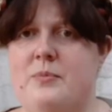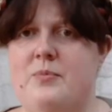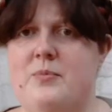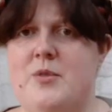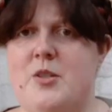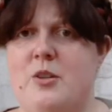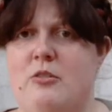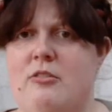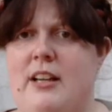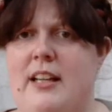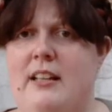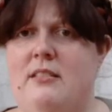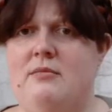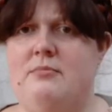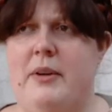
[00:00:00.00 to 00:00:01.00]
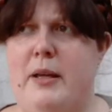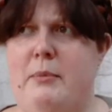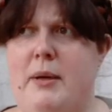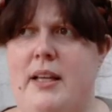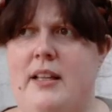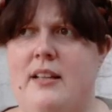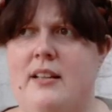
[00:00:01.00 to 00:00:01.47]
surrey
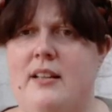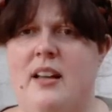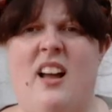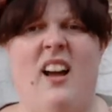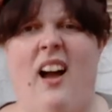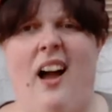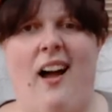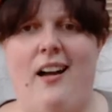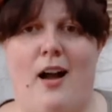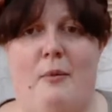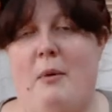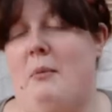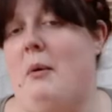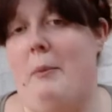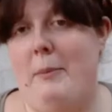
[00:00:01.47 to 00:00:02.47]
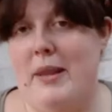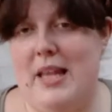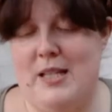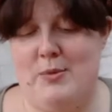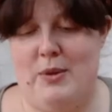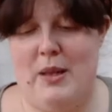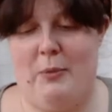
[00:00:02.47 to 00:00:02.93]
maybe, I can't remember, but
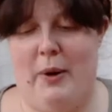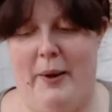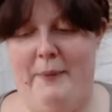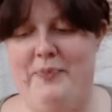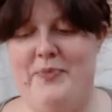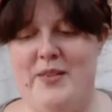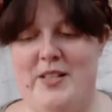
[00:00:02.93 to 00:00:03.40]
that's what they were.